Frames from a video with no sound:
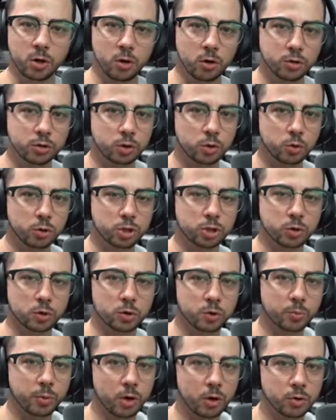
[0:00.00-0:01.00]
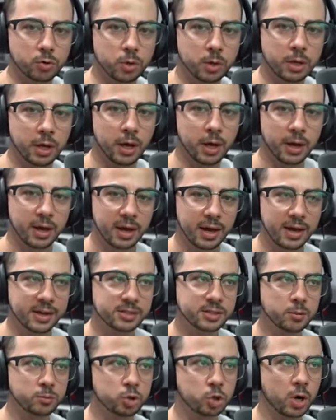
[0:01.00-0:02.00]
onto her shoulder pauldron as
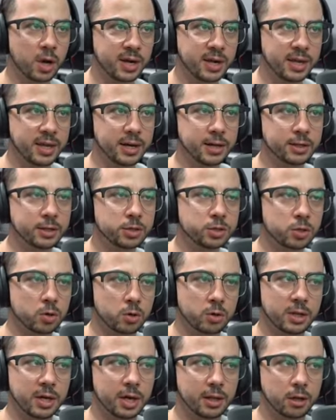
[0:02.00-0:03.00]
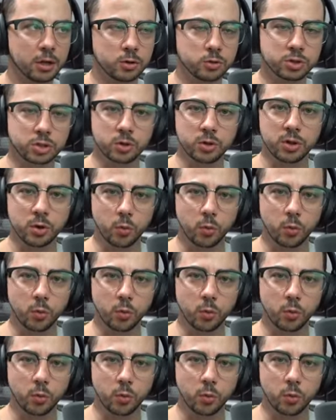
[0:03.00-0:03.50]
I'm trying to get it to turn yellow so that